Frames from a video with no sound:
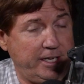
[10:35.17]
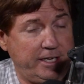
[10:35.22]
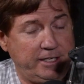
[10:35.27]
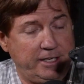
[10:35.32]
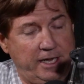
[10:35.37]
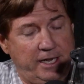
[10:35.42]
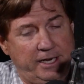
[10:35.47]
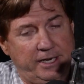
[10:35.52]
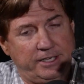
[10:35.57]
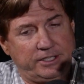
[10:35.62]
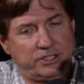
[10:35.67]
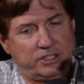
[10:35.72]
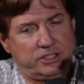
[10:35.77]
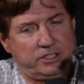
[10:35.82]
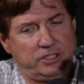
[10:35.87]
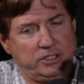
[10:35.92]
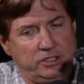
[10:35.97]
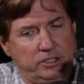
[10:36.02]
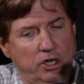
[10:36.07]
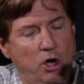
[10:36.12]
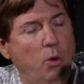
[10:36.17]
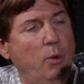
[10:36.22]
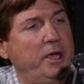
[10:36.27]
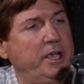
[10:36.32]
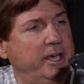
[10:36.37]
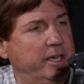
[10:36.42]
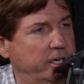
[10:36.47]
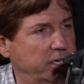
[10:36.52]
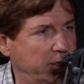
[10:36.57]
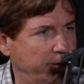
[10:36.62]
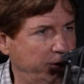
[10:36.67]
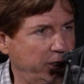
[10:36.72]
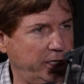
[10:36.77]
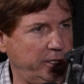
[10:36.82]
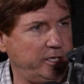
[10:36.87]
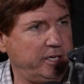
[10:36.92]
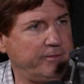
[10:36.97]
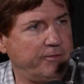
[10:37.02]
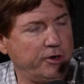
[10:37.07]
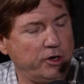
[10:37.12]
and it's going in a
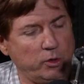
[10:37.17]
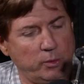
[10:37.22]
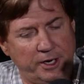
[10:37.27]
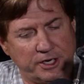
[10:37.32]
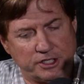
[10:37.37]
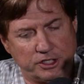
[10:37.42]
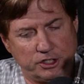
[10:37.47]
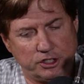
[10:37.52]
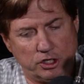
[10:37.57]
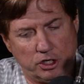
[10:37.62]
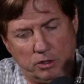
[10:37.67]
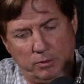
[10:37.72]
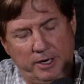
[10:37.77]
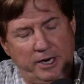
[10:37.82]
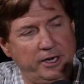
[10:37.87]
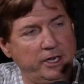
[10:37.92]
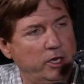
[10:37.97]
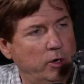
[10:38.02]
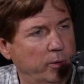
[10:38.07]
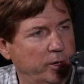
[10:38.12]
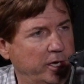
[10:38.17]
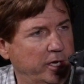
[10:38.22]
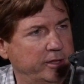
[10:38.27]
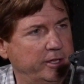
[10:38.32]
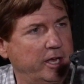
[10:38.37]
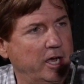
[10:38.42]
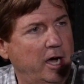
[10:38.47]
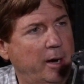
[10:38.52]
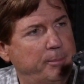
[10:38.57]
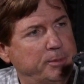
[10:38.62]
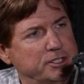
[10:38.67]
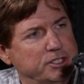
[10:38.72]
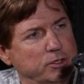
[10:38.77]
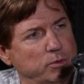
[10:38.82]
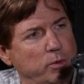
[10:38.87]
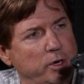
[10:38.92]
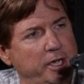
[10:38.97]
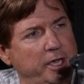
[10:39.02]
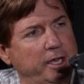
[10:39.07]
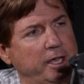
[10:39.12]
completely different direction, turn around and going in the
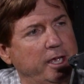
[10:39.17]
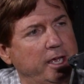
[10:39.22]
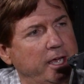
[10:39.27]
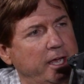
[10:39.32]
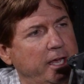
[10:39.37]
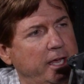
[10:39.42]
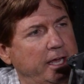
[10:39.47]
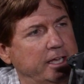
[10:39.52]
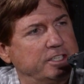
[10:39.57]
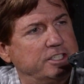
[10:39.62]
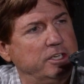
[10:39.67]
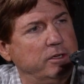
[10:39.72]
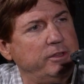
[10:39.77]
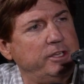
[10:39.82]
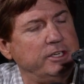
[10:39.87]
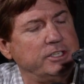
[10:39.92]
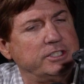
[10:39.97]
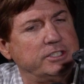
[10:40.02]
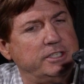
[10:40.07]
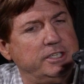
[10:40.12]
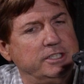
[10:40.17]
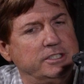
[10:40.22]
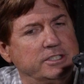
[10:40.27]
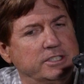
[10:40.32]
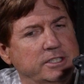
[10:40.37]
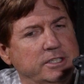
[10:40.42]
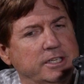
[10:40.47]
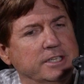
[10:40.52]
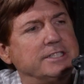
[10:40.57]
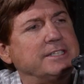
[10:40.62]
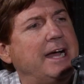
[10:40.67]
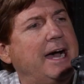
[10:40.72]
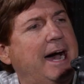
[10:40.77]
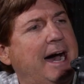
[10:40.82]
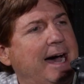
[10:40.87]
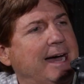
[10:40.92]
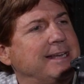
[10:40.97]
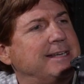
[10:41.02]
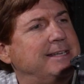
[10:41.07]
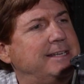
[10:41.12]
opposite way. And so there's this
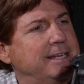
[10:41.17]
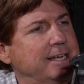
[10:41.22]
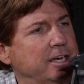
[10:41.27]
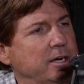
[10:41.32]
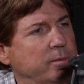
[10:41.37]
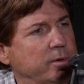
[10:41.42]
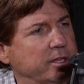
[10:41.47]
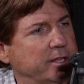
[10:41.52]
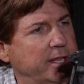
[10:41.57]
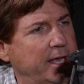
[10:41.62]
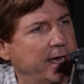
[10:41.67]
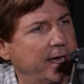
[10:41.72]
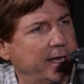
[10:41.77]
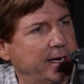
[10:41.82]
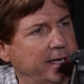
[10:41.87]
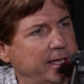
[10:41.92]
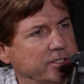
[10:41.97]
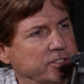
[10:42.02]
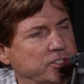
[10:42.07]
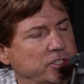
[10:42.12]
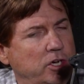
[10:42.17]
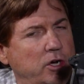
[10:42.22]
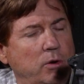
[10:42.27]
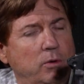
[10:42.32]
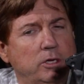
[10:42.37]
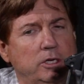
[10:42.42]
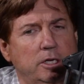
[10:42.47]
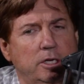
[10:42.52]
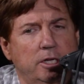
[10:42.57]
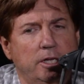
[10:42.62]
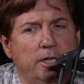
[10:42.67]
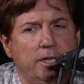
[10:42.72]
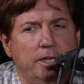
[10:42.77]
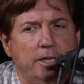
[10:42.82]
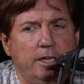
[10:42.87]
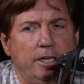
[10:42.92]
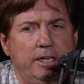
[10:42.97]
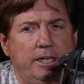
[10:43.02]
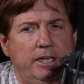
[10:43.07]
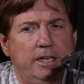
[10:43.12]
idea with that. And so
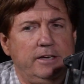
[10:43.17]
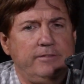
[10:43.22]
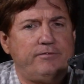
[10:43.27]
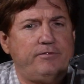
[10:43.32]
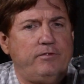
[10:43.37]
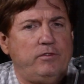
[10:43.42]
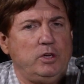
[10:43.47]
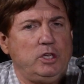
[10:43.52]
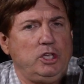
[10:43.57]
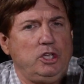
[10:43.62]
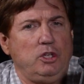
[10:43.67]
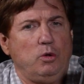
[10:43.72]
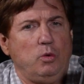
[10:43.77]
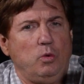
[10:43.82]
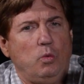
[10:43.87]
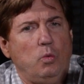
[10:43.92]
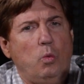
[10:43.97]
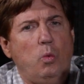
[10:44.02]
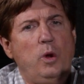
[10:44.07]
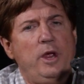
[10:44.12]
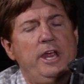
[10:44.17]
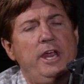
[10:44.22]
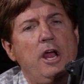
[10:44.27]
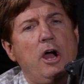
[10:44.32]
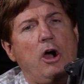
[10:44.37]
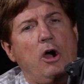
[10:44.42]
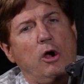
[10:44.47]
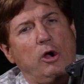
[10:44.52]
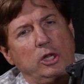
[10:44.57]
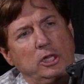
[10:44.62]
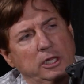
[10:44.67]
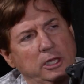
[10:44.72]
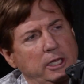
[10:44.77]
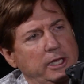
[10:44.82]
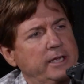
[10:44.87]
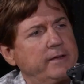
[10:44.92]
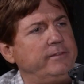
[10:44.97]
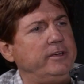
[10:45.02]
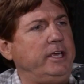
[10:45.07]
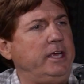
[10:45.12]
if we are
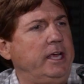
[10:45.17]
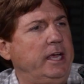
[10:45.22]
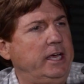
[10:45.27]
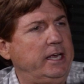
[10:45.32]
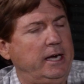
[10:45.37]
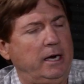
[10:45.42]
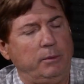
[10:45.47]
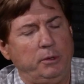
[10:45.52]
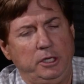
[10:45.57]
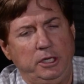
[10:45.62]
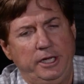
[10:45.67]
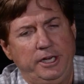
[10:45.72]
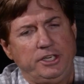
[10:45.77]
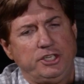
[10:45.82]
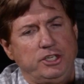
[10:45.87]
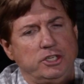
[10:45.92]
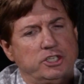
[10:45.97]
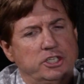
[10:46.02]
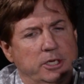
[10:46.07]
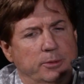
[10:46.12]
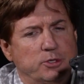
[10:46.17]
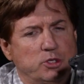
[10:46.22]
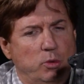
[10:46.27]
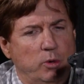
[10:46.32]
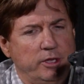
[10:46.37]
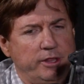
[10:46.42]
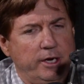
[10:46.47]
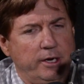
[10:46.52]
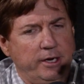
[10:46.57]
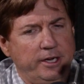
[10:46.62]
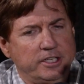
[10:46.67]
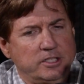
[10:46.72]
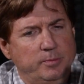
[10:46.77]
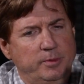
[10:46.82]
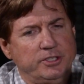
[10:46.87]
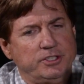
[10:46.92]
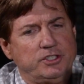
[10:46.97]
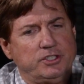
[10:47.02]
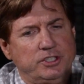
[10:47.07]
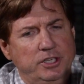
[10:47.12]
living in our relationships where there has
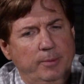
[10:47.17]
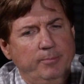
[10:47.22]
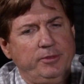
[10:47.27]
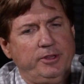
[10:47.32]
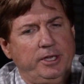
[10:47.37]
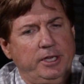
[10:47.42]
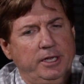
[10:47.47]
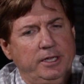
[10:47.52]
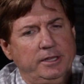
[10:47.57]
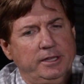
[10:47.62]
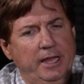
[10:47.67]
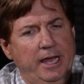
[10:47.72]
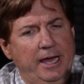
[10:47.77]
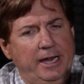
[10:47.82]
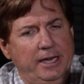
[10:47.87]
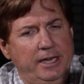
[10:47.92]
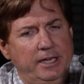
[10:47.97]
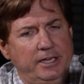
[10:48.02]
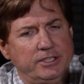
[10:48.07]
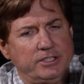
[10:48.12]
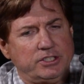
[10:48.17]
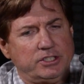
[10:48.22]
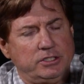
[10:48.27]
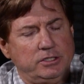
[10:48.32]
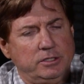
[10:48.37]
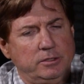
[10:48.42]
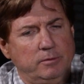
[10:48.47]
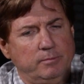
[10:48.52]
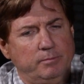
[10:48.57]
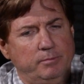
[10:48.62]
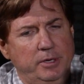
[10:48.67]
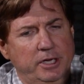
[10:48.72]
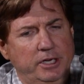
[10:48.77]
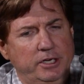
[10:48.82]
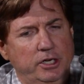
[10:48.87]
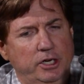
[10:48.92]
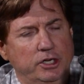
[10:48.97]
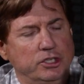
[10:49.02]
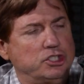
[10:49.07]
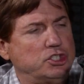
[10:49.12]
been something that has
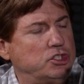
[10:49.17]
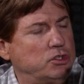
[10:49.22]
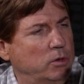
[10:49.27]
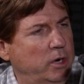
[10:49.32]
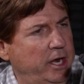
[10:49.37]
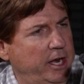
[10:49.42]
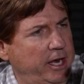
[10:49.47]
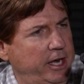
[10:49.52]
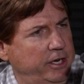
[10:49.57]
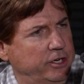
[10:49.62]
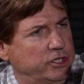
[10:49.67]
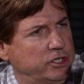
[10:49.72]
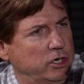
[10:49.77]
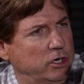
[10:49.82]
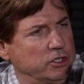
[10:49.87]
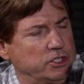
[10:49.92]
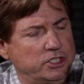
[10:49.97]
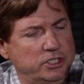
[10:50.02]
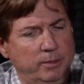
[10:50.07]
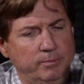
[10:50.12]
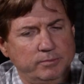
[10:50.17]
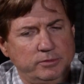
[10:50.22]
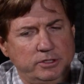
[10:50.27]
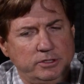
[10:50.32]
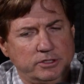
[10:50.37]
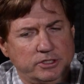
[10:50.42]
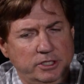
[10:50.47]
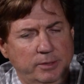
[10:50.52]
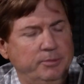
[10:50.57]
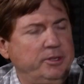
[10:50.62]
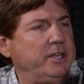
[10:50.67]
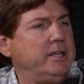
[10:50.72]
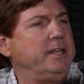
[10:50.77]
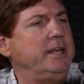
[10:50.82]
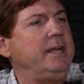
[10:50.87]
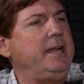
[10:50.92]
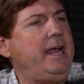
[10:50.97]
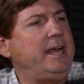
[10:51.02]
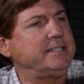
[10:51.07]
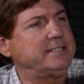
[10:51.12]
been estranged or something
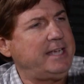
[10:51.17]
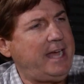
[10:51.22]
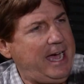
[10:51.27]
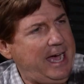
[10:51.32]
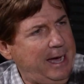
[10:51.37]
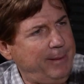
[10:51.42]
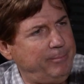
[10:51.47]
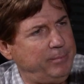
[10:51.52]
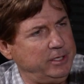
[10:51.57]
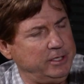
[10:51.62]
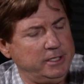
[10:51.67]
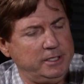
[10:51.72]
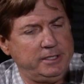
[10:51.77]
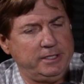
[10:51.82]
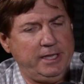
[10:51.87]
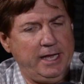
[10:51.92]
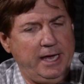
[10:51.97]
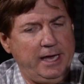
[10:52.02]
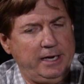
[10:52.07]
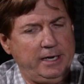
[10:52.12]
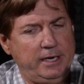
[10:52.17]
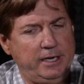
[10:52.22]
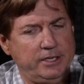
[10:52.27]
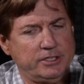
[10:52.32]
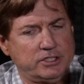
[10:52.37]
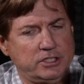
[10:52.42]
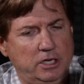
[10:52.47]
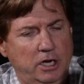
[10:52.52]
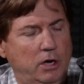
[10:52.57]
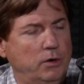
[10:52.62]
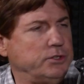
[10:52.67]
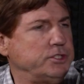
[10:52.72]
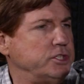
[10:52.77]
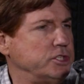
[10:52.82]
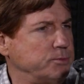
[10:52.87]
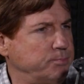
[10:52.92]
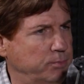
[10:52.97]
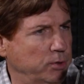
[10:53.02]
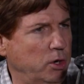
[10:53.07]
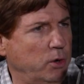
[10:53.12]
that has happened that has caused
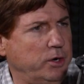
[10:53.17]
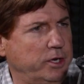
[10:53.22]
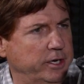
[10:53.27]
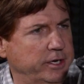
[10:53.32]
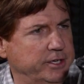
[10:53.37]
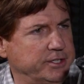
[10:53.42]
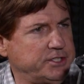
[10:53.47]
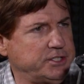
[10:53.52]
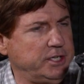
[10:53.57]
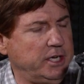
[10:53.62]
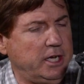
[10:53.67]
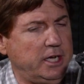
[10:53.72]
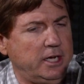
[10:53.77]
this brokenness,